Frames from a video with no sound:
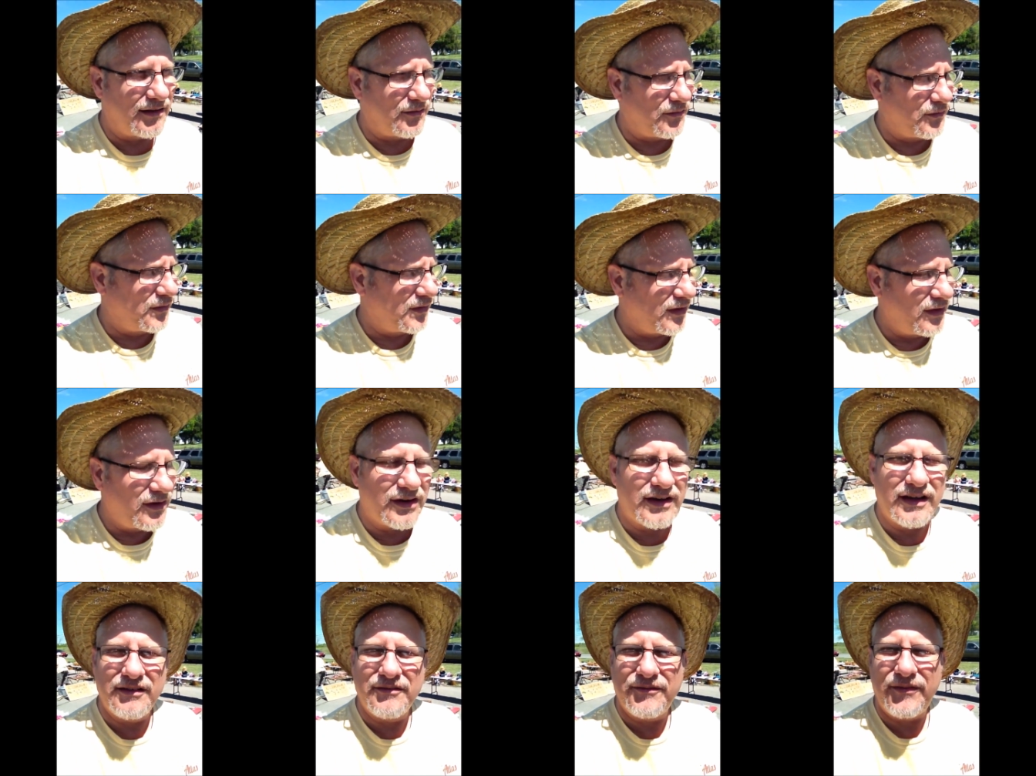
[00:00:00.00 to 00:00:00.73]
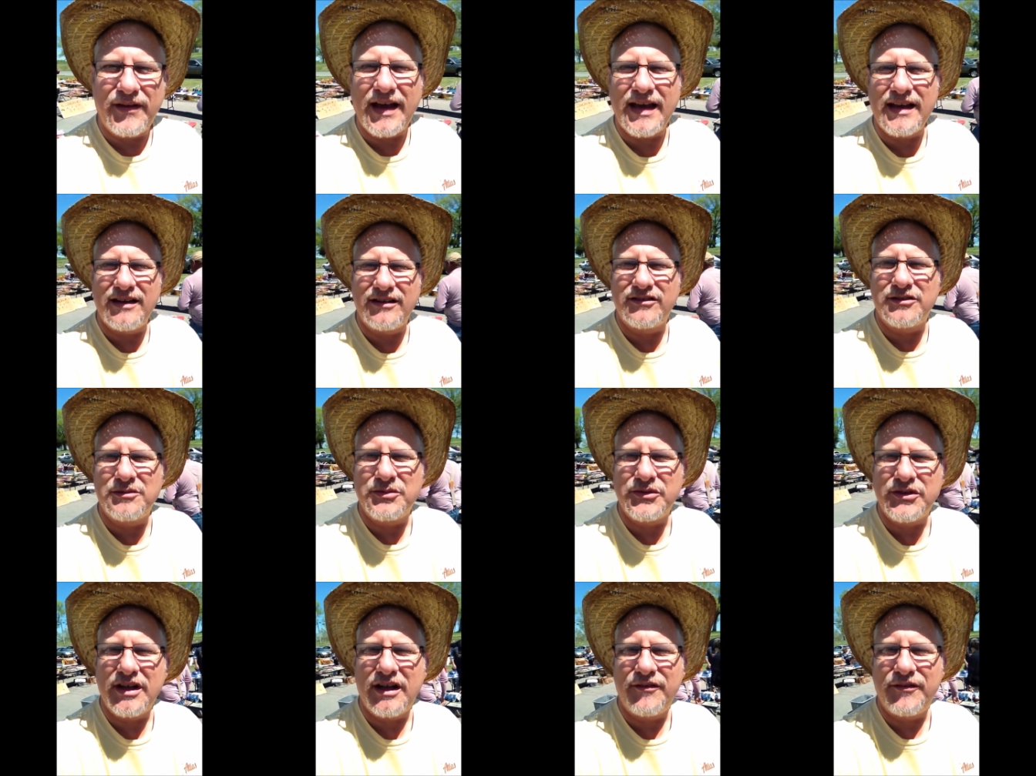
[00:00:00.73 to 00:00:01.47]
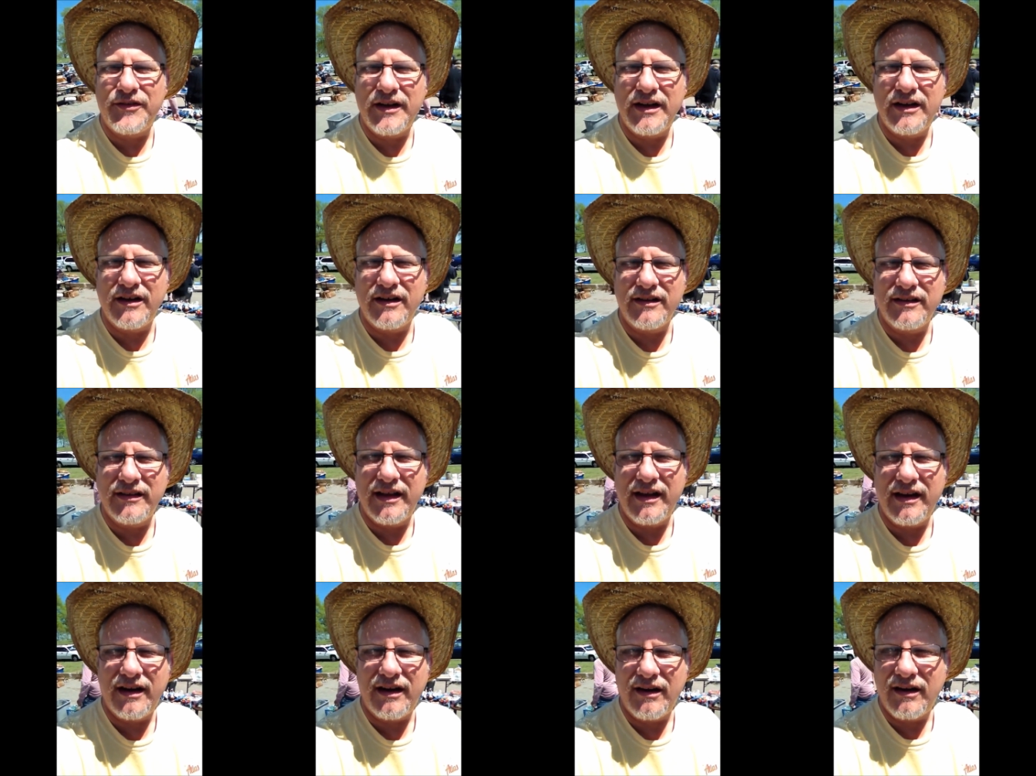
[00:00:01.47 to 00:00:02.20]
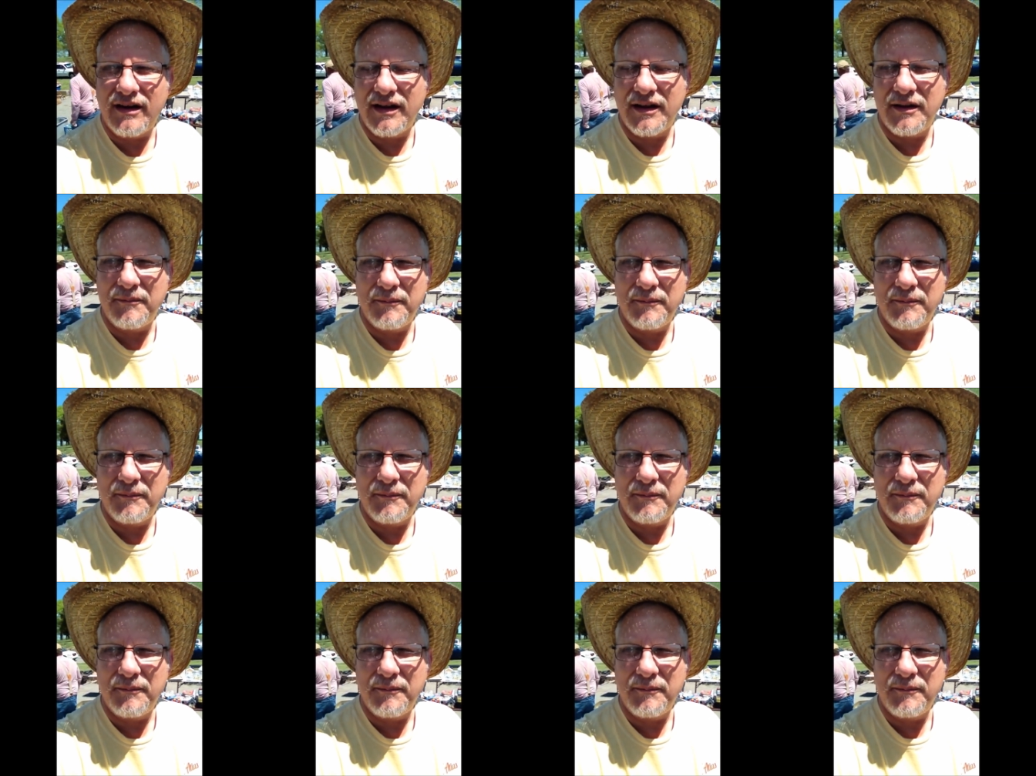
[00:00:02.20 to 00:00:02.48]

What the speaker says: we're finding some stuff here and there.